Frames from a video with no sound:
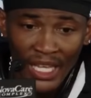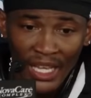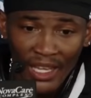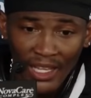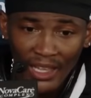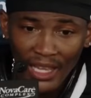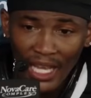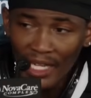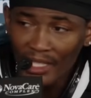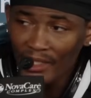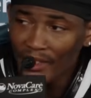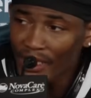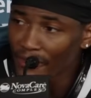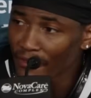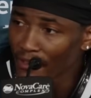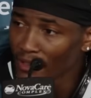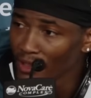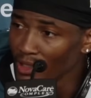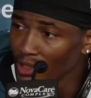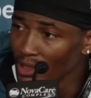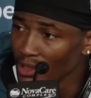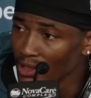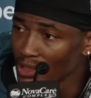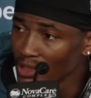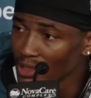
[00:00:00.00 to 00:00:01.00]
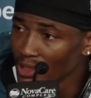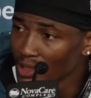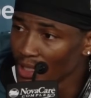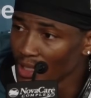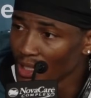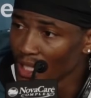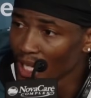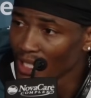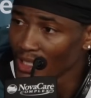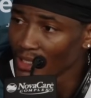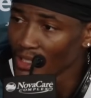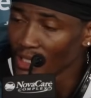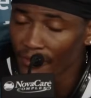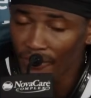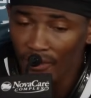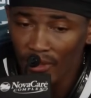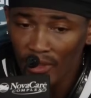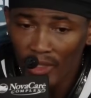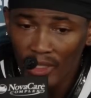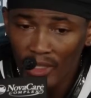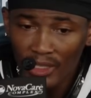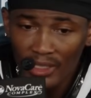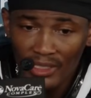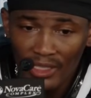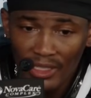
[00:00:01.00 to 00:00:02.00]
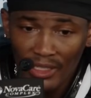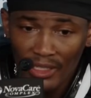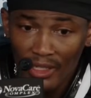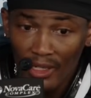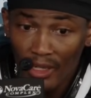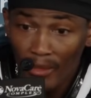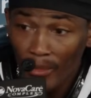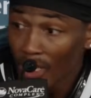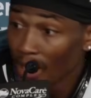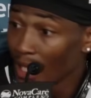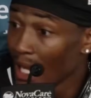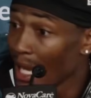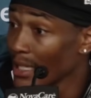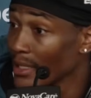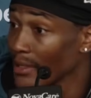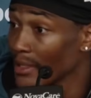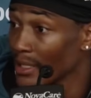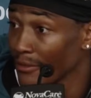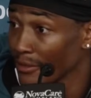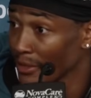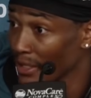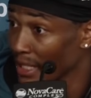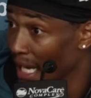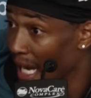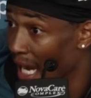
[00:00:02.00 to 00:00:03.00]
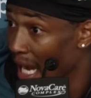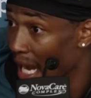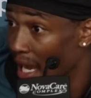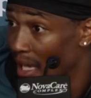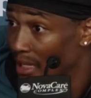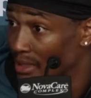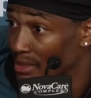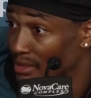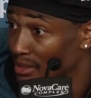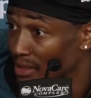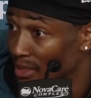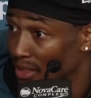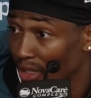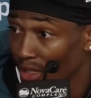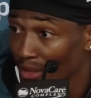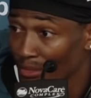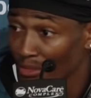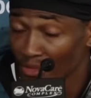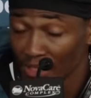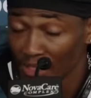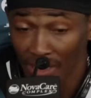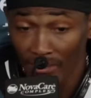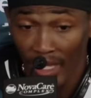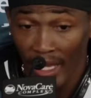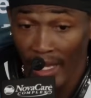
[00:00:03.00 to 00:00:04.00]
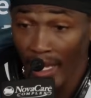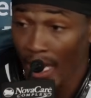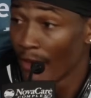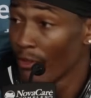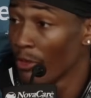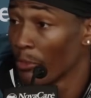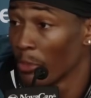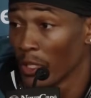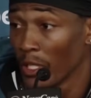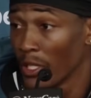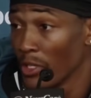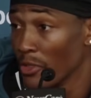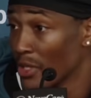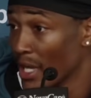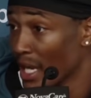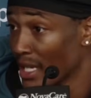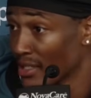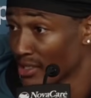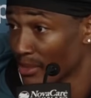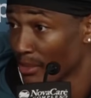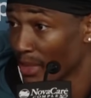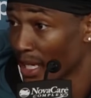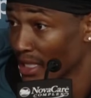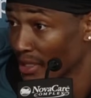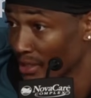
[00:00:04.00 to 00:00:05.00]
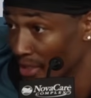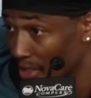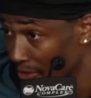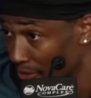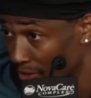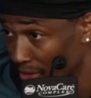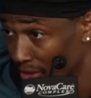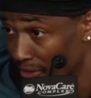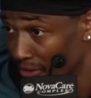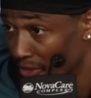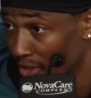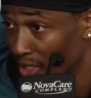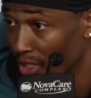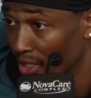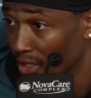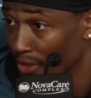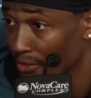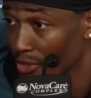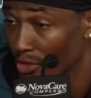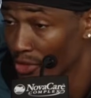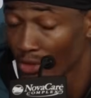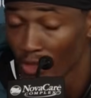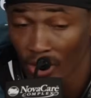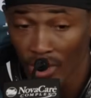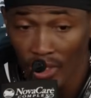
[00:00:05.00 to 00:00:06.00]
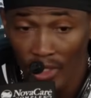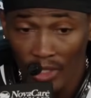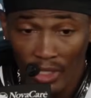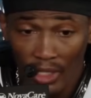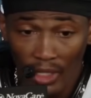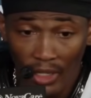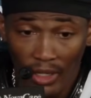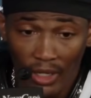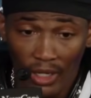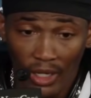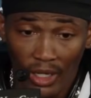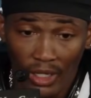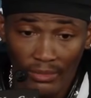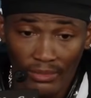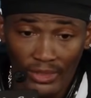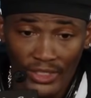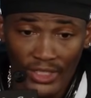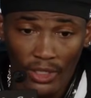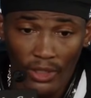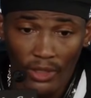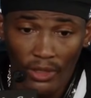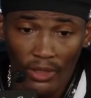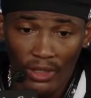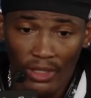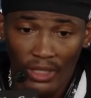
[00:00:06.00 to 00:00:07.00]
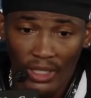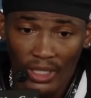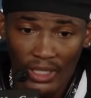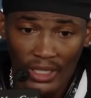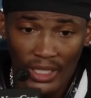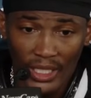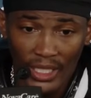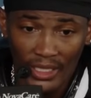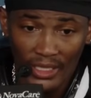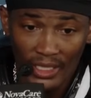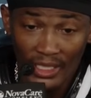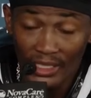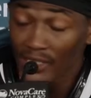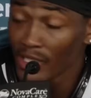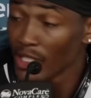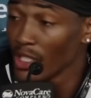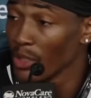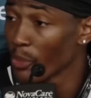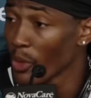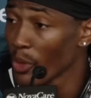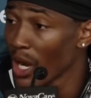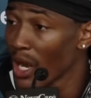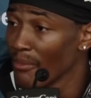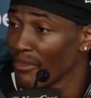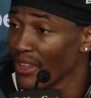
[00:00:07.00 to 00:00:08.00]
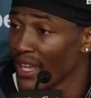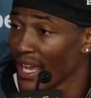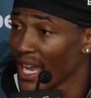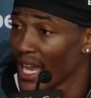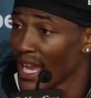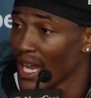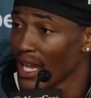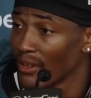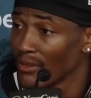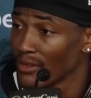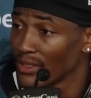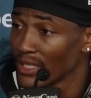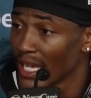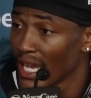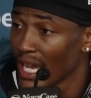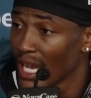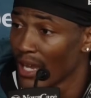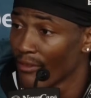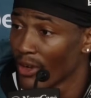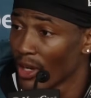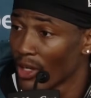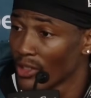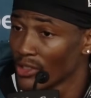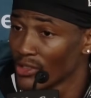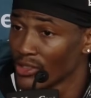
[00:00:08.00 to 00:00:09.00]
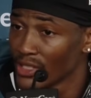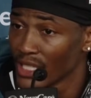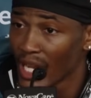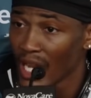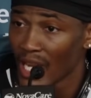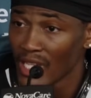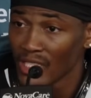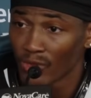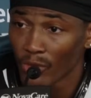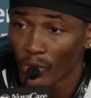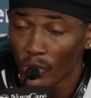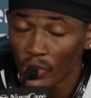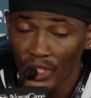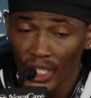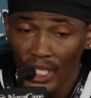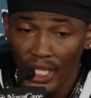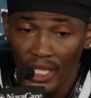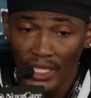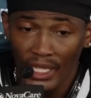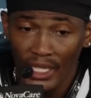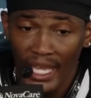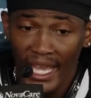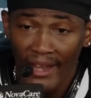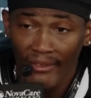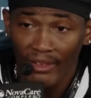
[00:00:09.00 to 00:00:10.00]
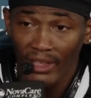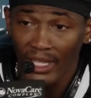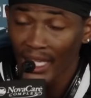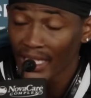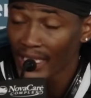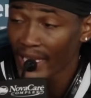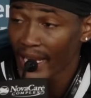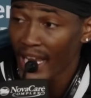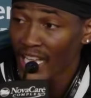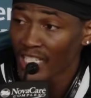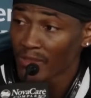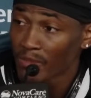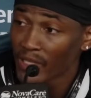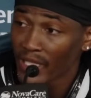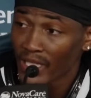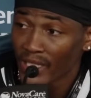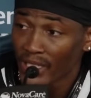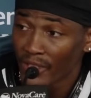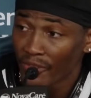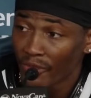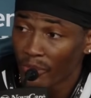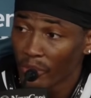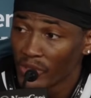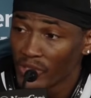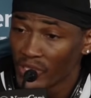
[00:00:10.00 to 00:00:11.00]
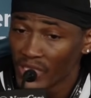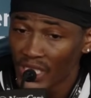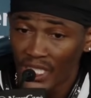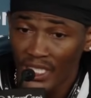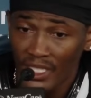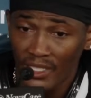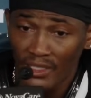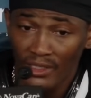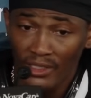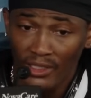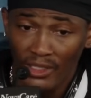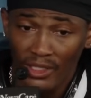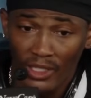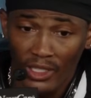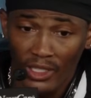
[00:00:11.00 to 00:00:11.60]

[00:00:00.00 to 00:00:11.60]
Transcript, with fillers: A lot of different looks, a lot of different guys. Seemed like every play you got somebody different in front of you. So it's a good problem to have all those guys rotating, have a lot of guys playing different positions.